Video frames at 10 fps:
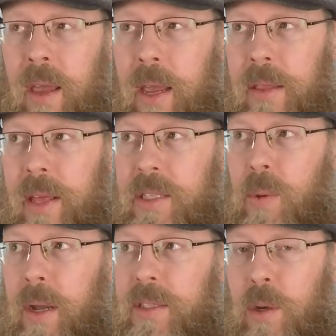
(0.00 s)
And that's
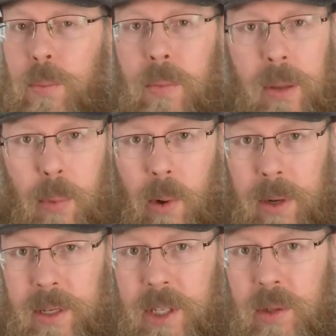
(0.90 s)
why it's so
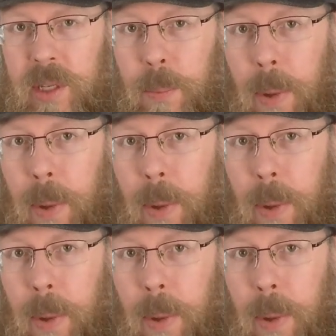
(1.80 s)
important to use a